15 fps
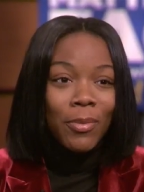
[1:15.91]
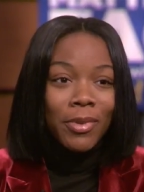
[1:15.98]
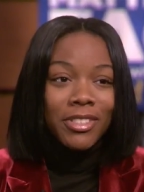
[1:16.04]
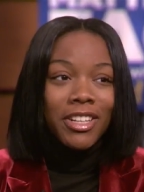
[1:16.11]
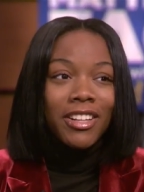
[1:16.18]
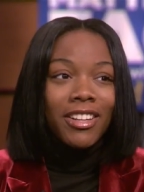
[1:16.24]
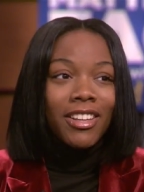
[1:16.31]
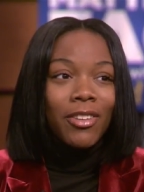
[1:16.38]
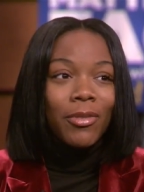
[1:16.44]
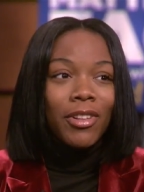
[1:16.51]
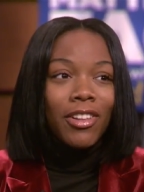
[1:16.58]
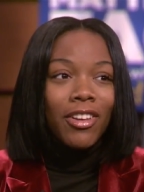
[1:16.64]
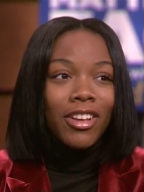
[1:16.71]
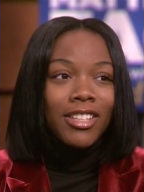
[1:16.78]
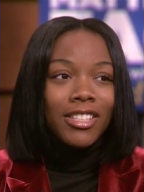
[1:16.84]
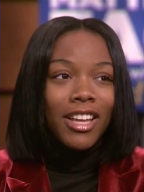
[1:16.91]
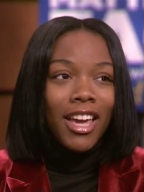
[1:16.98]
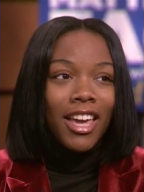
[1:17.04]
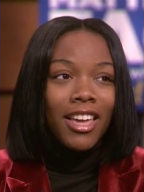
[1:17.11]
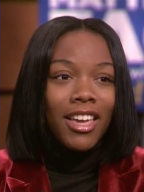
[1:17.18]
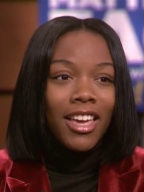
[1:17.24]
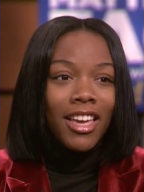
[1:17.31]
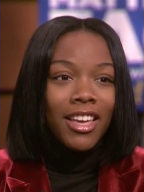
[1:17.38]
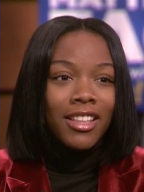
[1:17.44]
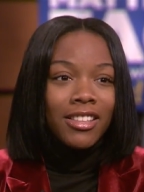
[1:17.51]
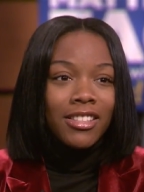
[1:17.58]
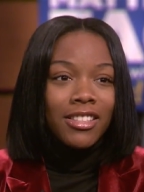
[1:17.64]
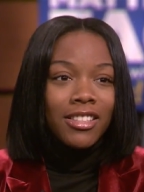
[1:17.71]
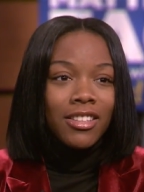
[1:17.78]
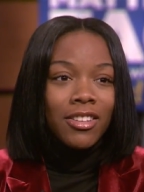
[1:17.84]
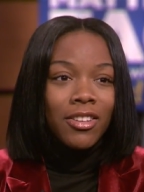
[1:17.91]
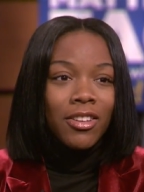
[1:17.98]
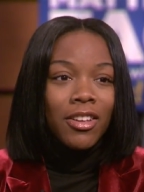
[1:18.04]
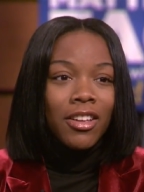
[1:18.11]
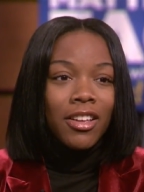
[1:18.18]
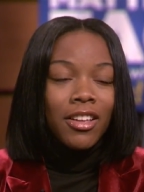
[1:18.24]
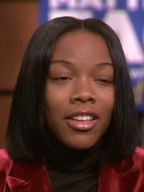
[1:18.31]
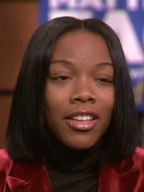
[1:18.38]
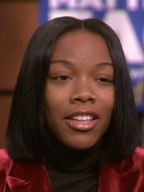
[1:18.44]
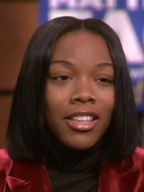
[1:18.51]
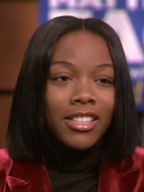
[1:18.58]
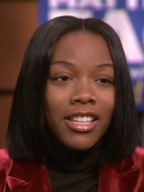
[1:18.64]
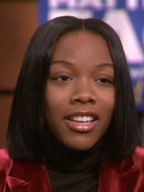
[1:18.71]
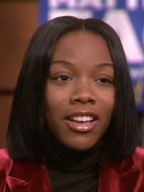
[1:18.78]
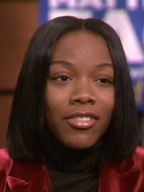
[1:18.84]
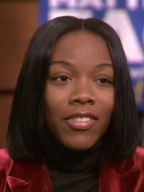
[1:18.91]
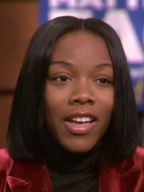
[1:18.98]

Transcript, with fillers: in particular, we lost eight kids to gun violence. To gun